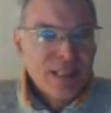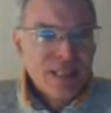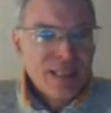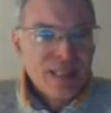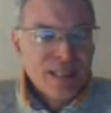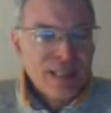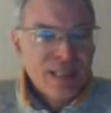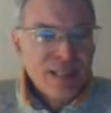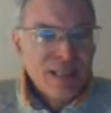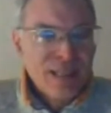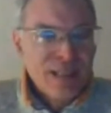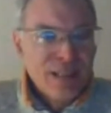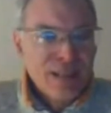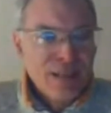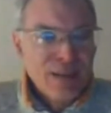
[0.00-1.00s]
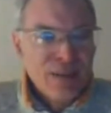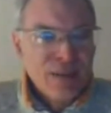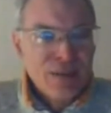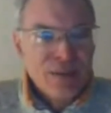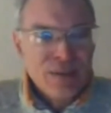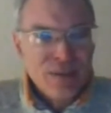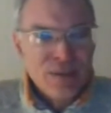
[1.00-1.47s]

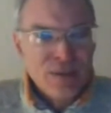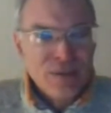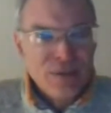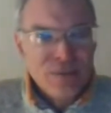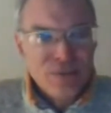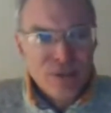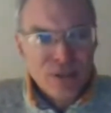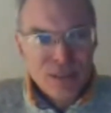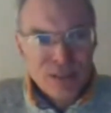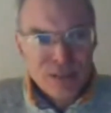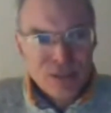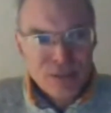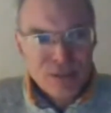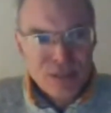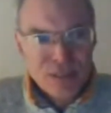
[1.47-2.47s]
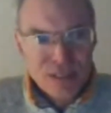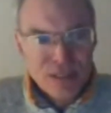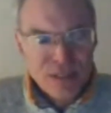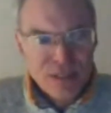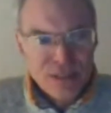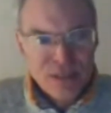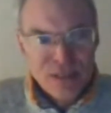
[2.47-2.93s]
uh, for instance,
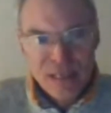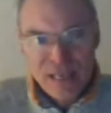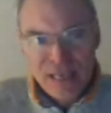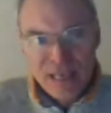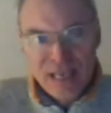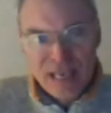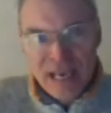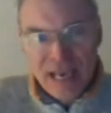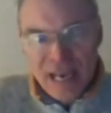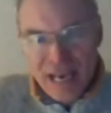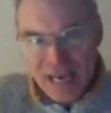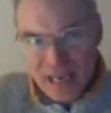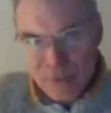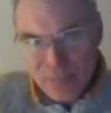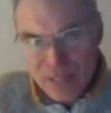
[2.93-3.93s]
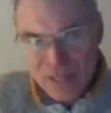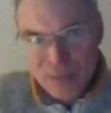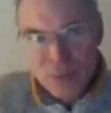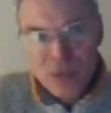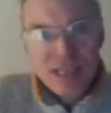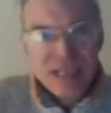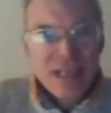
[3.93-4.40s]
uh,
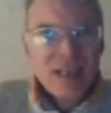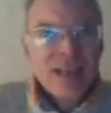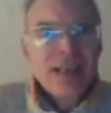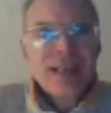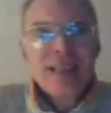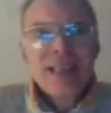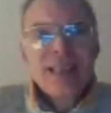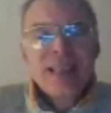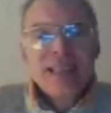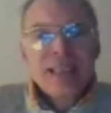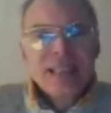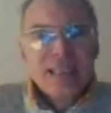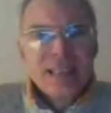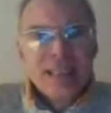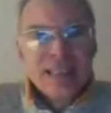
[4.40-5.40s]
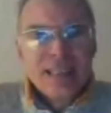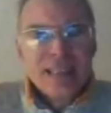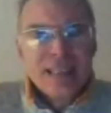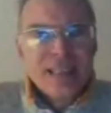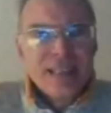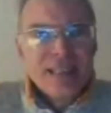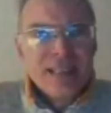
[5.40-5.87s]
Ahmed Wael
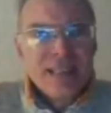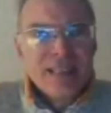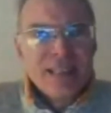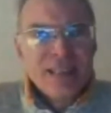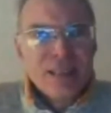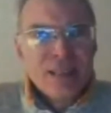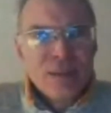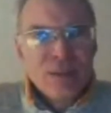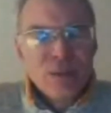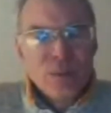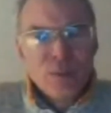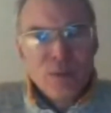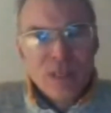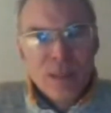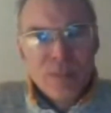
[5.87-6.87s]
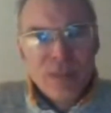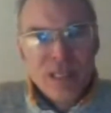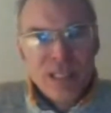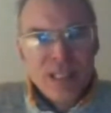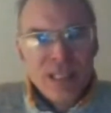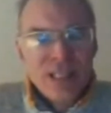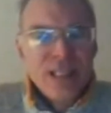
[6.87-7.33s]
uh, will
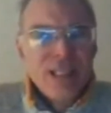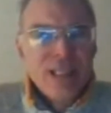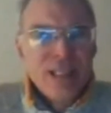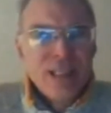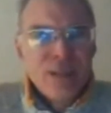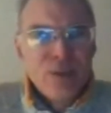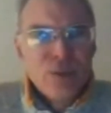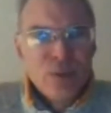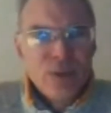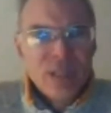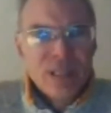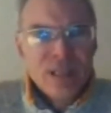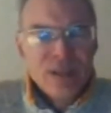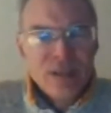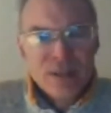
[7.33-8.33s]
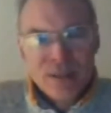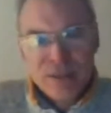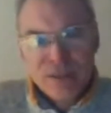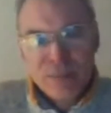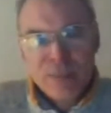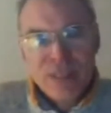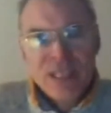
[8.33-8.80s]
be doing
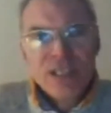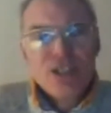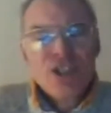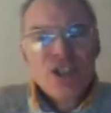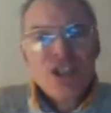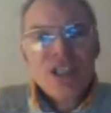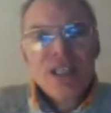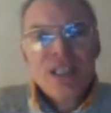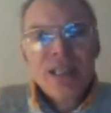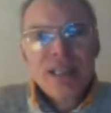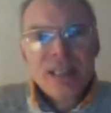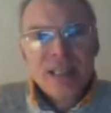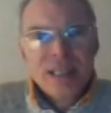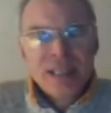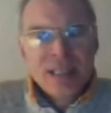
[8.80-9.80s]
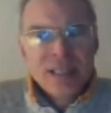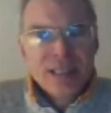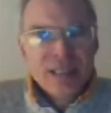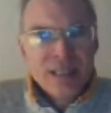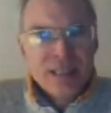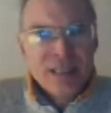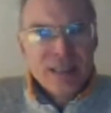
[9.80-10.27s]
a PhD
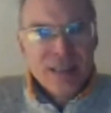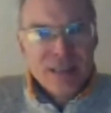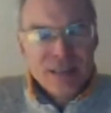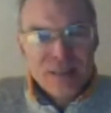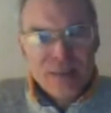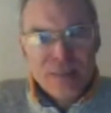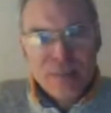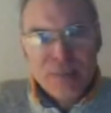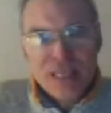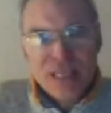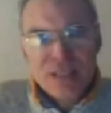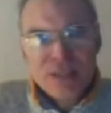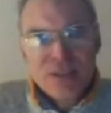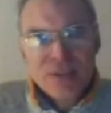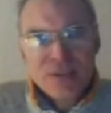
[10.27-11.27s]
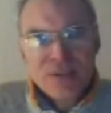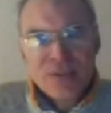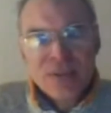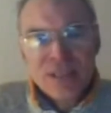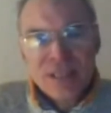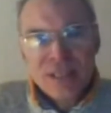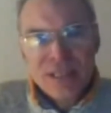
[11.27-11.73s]
uh, based
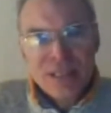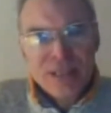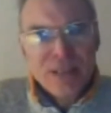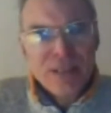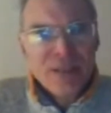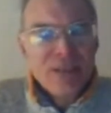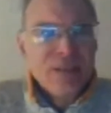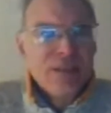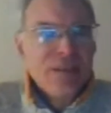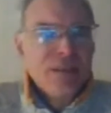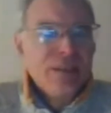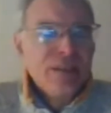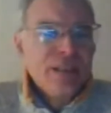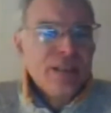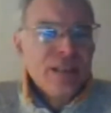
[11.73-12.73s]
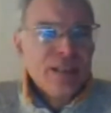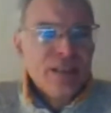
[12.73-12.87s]
on uh,